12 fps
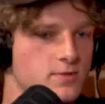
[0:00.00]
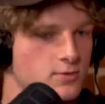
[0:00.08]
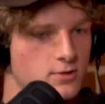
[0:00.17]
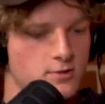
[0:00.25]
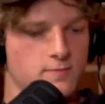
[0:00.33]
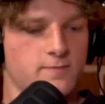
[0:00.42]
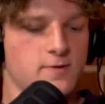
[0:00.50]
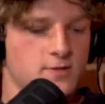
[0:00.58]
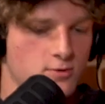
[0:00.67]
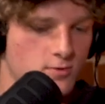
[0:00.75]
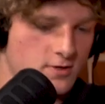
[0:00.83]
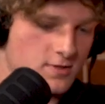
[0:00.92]
sort of
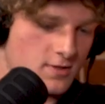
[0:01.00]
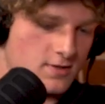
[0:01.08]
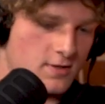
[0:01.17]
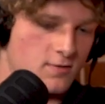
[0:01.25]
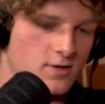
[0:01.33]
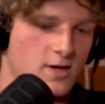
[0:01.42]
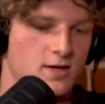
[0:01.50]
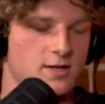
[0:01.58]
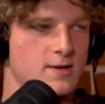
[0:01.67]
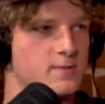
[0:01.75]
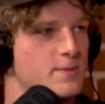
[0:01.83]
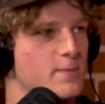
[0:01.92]
physical exercise every day. It
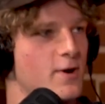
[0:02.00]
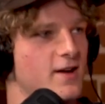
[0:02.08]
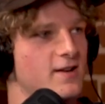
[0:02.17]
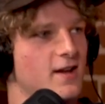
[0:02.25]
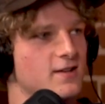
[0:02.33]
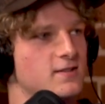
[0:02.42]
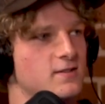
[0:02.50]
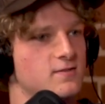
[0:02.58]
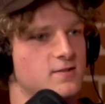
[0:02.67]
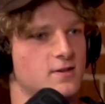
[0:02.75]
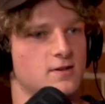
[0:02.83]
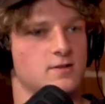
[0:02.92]
keeps the mind active.
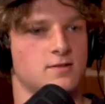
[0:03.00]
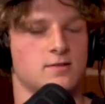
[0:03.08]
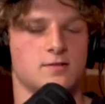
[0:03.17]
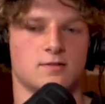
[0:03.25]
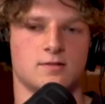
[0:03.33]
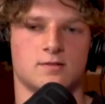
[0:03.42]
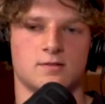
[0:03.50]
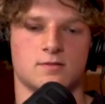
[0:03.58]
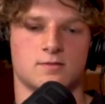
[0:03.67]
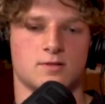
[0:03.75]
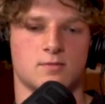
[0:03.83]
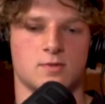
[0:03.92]
So
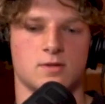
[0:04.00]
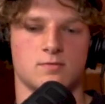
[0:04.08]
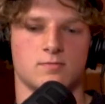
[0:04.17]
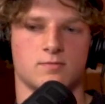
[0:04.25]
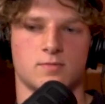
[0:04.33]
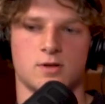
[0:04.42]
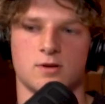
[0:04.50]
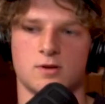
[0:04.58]
something, I don't